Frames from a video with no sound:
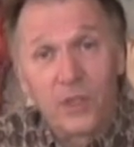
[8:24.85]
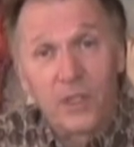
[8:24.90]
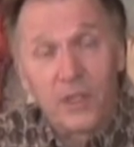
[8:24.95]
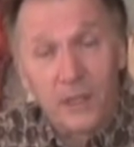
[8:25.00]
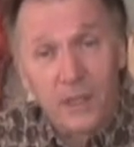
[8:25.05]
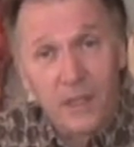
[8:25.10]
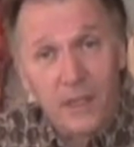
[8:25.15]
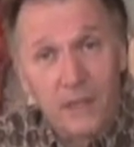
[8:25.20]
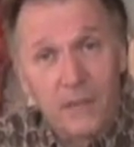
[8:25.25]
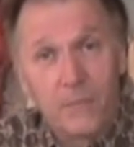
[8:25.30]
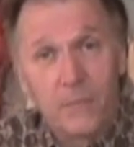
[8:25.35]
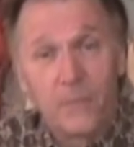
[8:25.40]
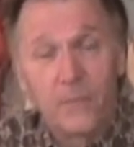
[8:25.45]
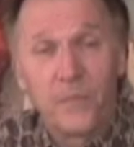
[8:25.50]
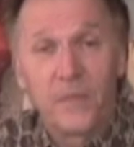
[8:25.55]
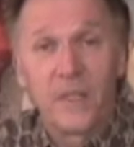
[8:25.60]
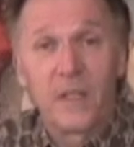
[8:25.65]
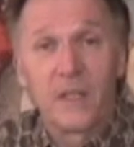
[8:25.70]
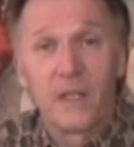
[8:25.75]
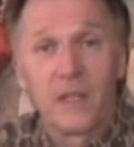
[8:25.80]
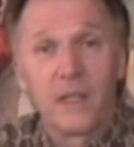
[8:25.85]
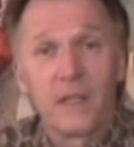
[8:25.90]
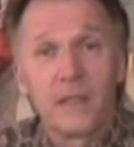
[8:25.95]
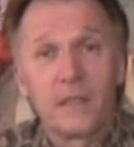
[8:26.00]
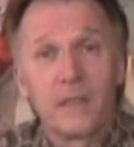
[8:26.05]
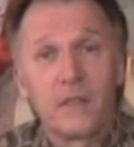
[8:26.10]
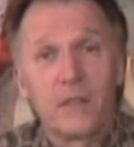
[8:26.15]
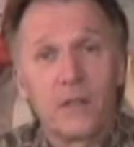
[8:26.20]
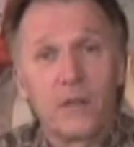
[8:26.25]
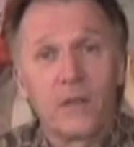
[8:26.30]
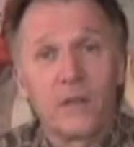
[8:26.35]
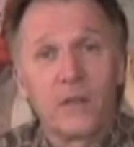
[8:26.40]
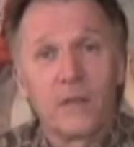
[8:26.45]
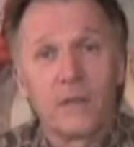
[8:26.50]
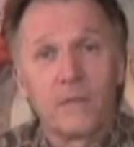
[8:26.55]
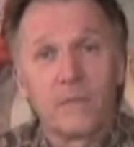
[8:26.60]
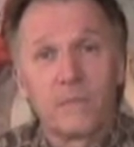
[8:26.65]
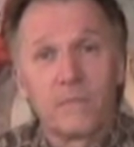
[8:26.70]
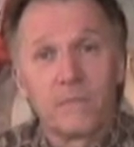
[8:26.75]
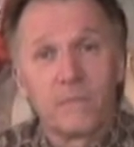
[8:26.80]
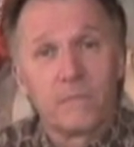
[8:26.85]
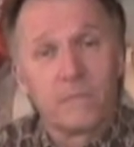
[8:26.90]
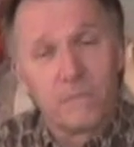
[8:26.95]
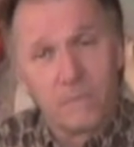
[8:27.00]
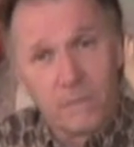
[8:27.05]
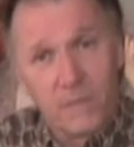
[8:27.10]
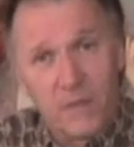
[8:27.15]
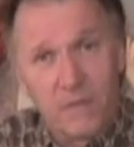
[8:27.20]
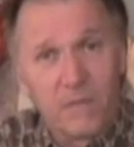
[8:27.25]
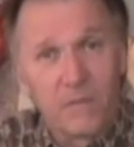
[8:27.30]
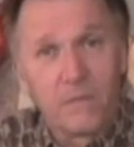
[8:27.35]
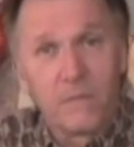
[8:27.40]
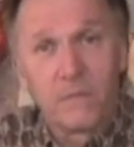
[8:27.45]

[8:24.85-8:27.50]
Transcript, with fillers: The the the you know the, the